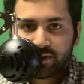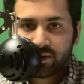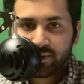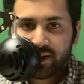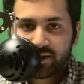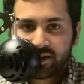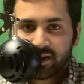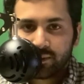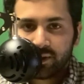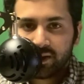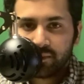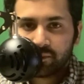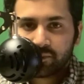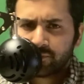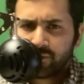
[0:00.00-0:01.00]
So that's going to
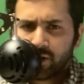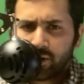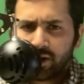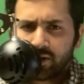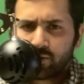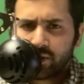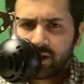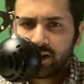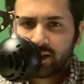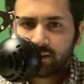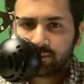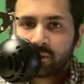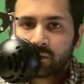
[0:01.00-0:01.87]
be very intriguing.